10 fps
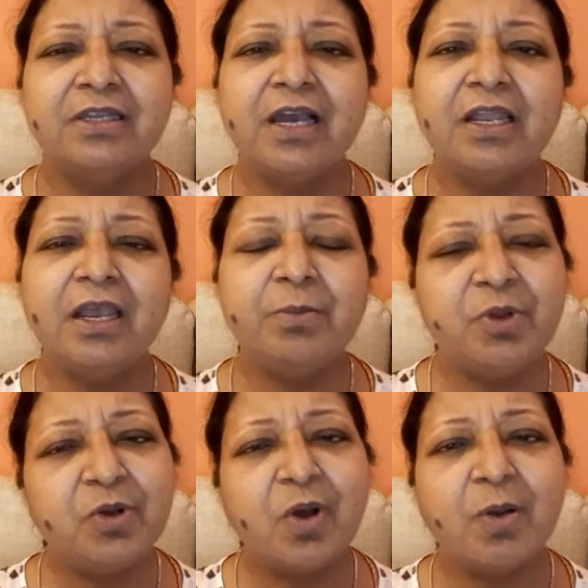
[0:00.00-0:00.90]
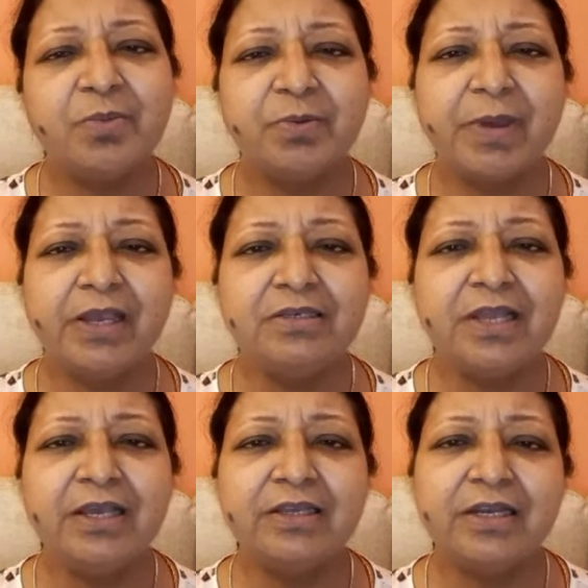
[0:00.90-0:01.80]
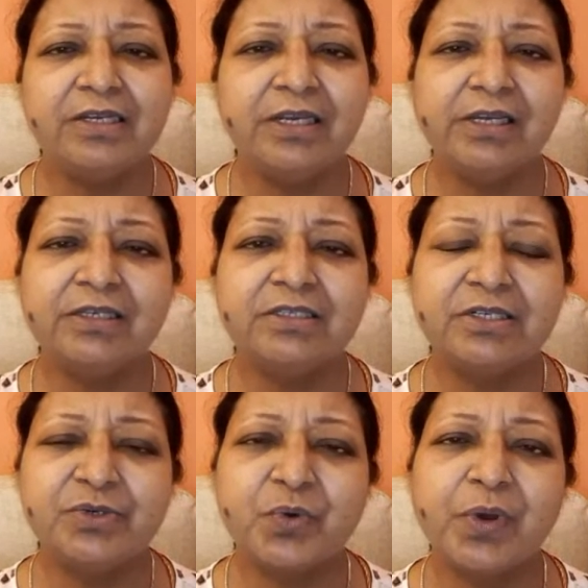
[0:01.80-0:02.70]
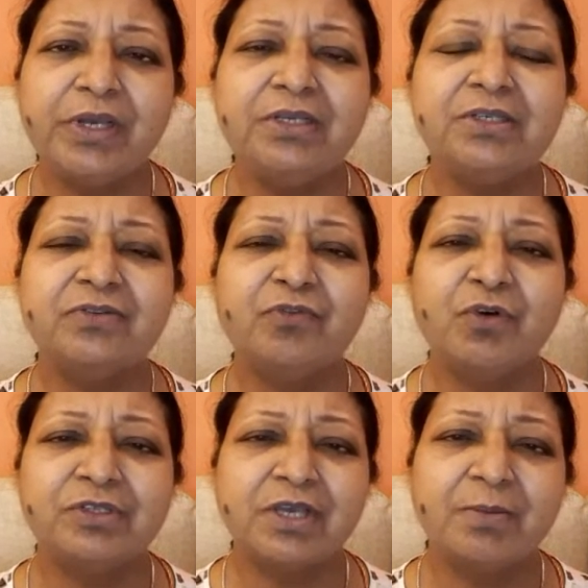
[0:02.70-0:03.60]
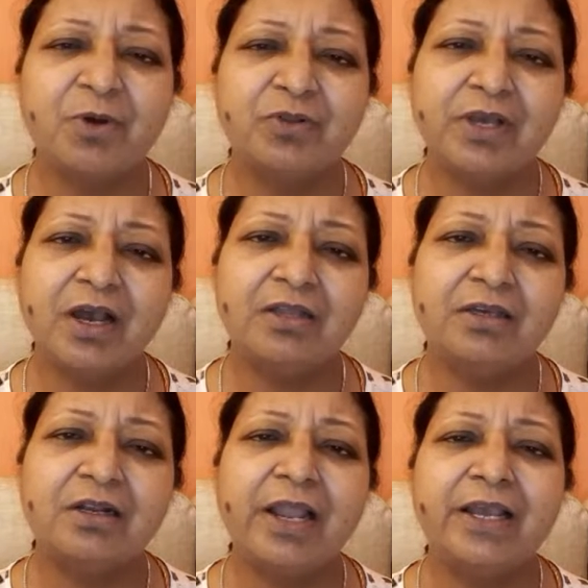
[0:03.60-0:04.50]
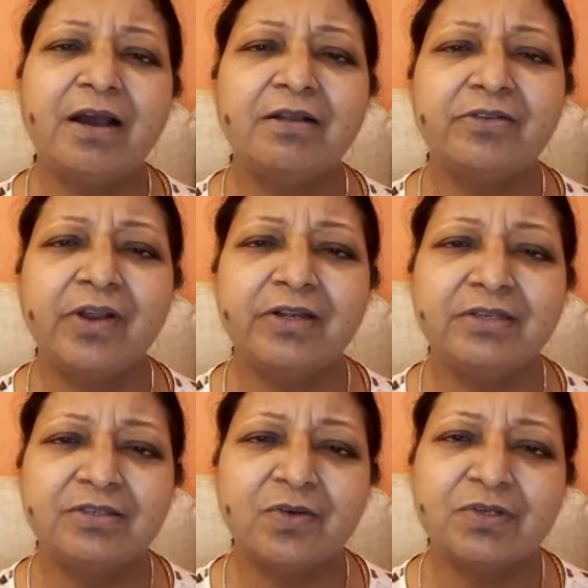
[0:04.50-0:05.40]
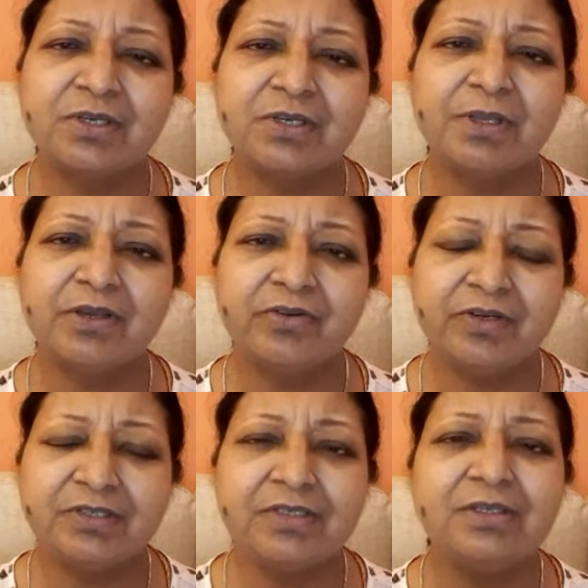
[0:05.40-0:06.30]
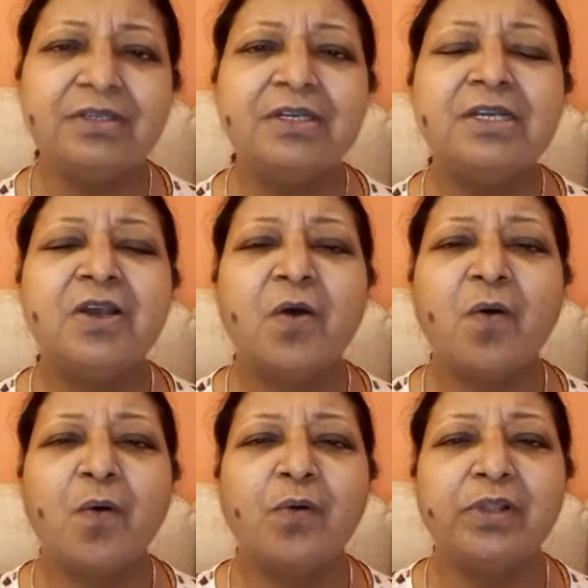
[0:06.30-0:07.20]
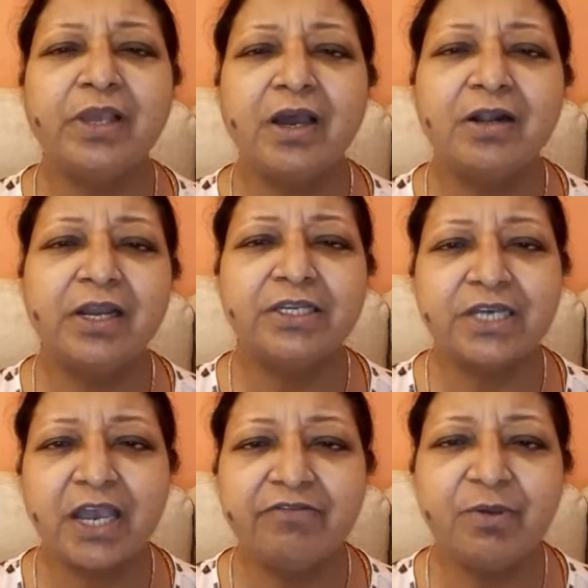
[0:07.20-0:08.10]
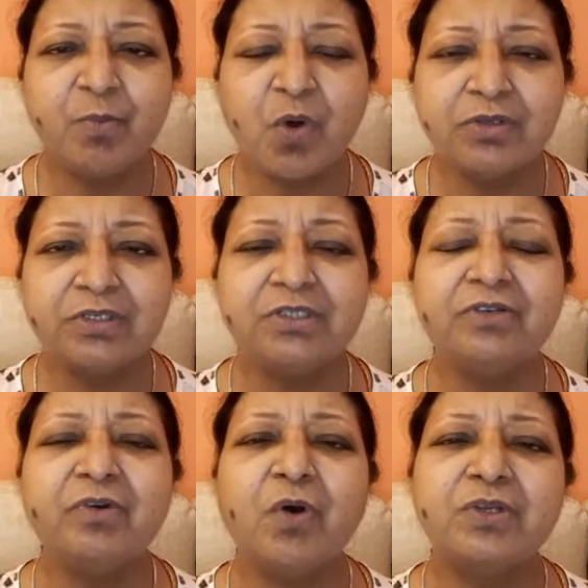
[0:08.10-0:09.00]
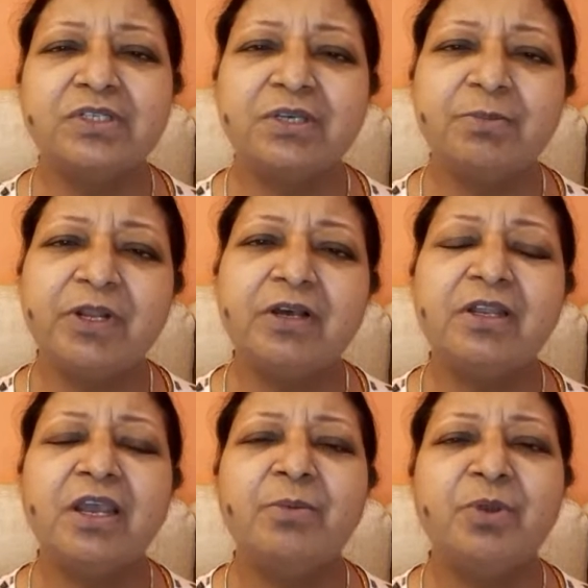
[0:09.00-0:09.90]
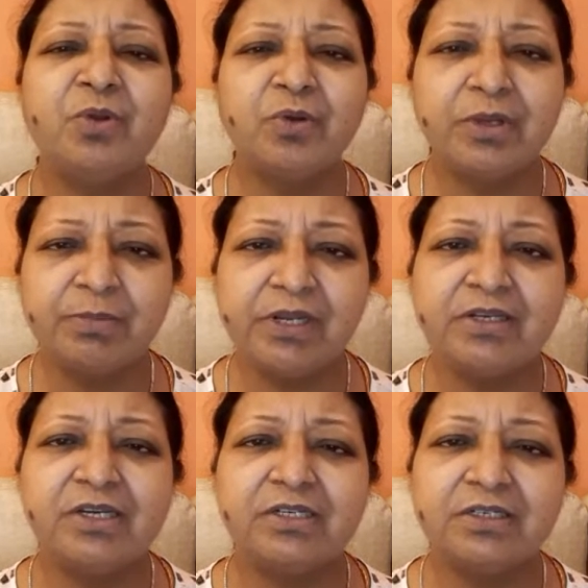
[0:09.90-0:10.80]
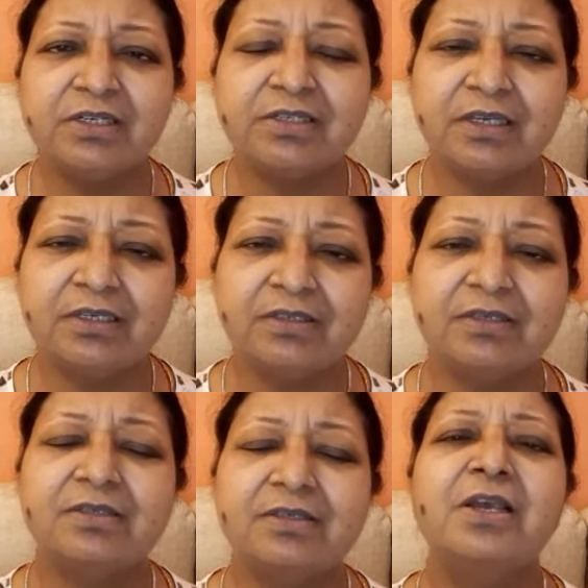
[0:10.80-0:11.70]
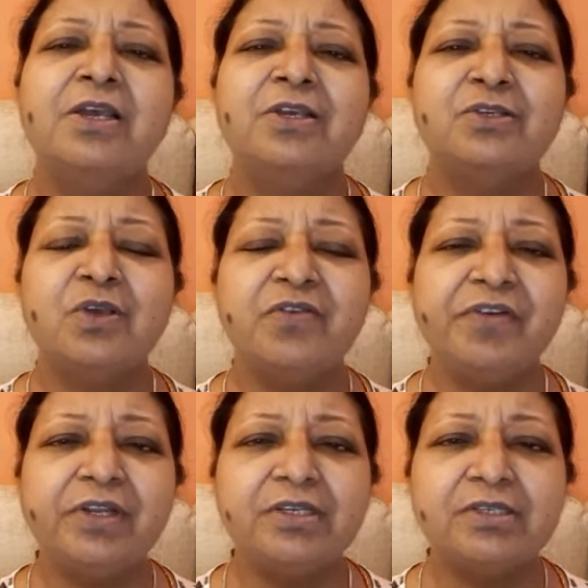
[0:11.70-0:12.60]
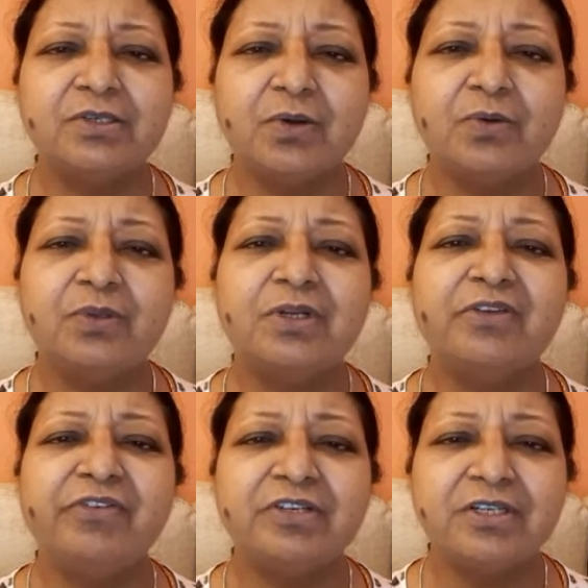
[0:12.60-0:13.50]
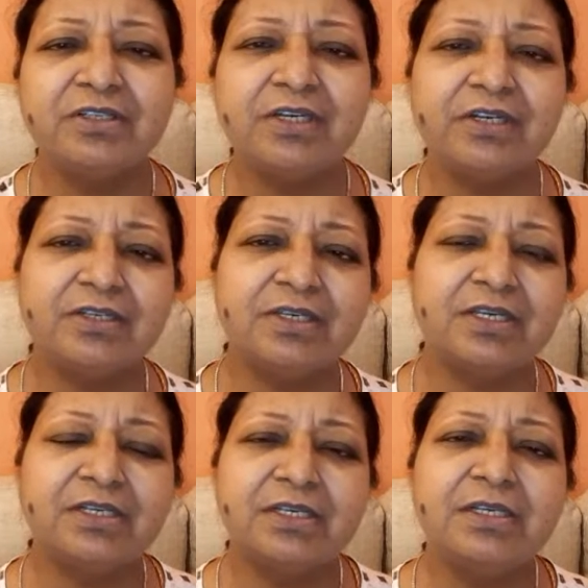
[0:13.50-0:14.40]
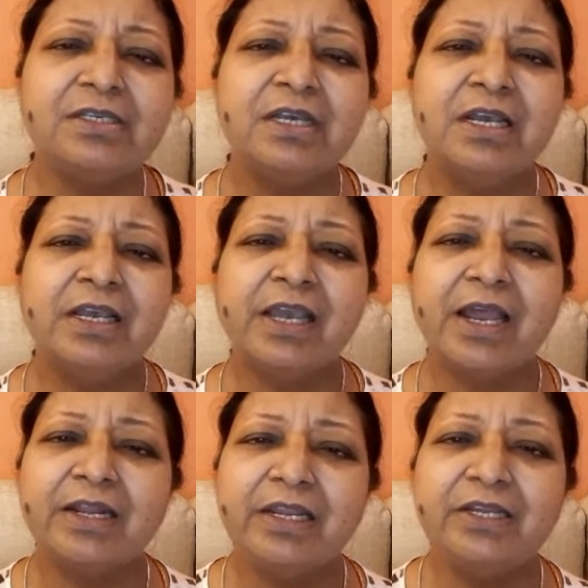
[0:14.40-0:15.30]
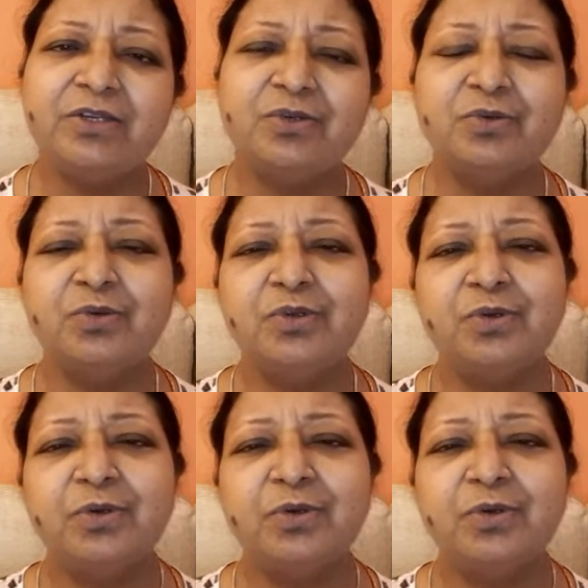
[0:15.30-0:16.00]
They are immunocompromised, like they're taking steroids for some or the other, like arthritis or some other reason, or they are HIV positive or similar immunodebilitating diseases. So, if it is so, the deficiency diseases can lead to